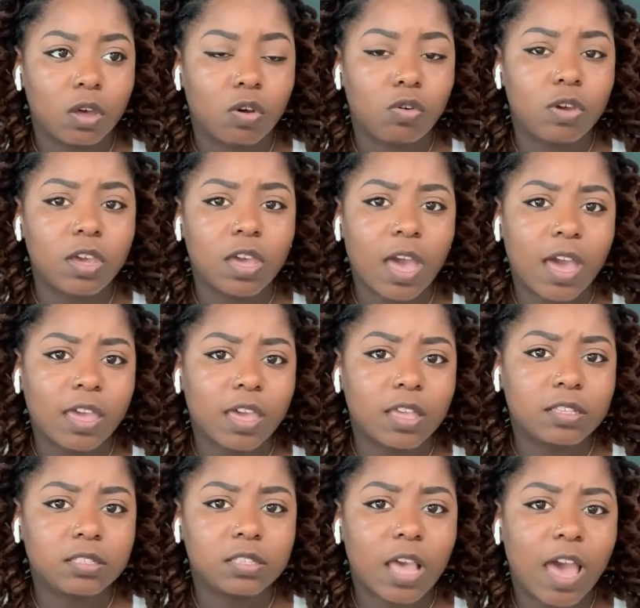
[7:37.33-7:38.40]
quick, I
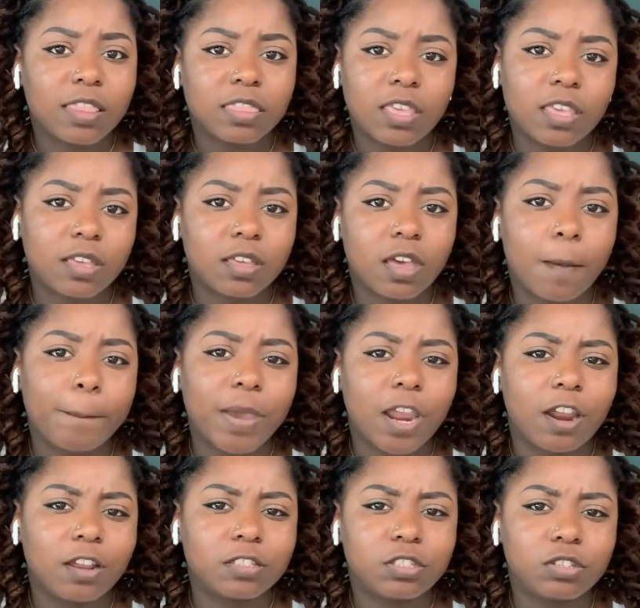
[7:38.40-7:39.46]
guess. I think
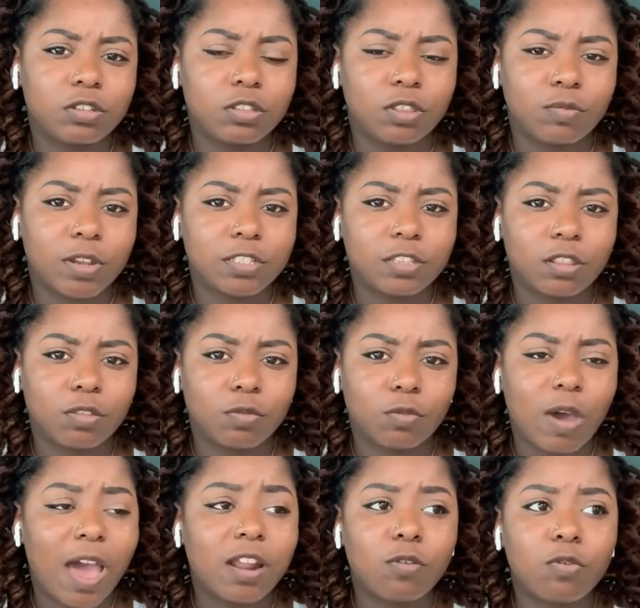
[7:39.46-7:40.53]
compared to the rest of the,
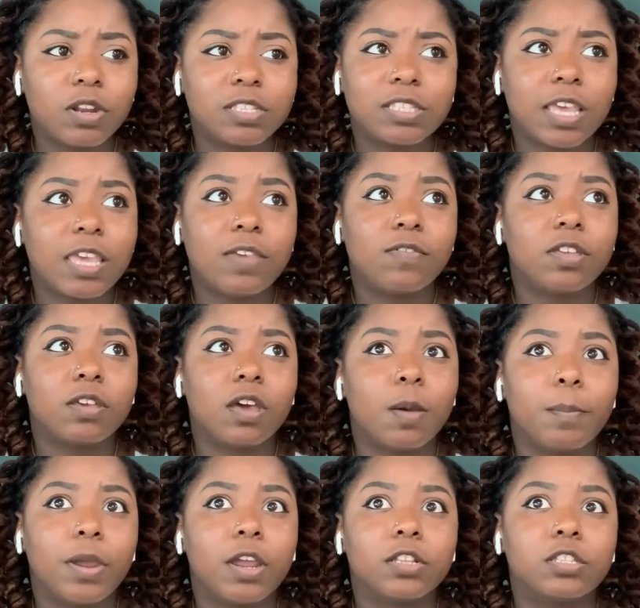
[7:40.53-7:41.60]
I don't want to say even
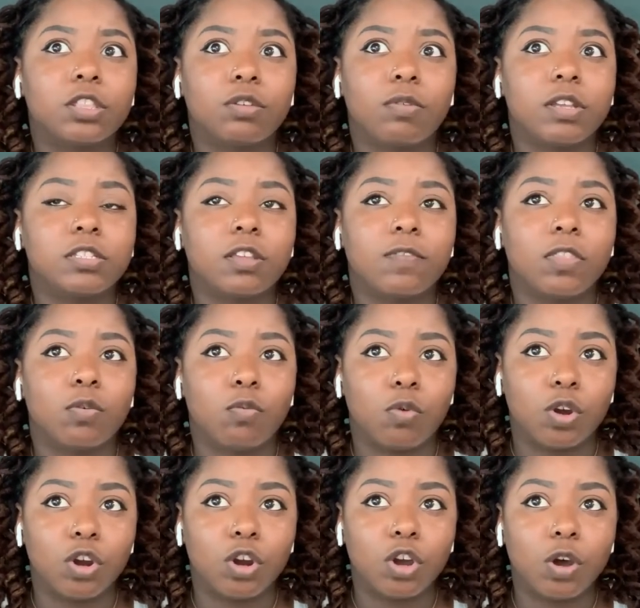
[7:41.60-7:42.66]
compared to the rest of the
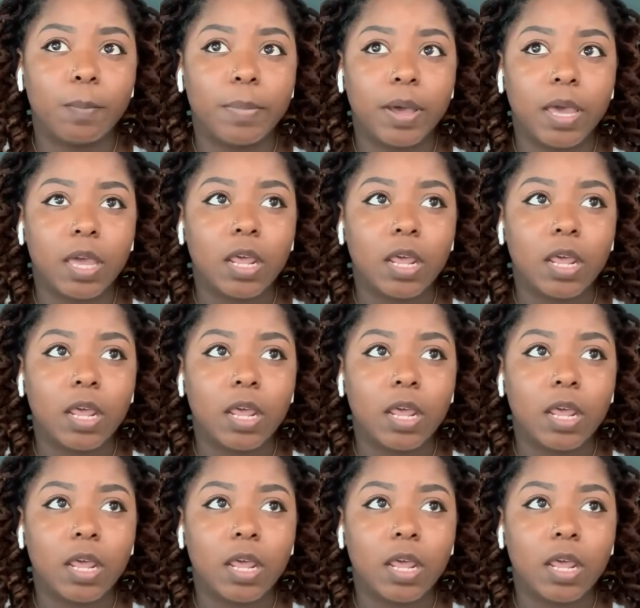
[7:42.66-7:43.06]
world, but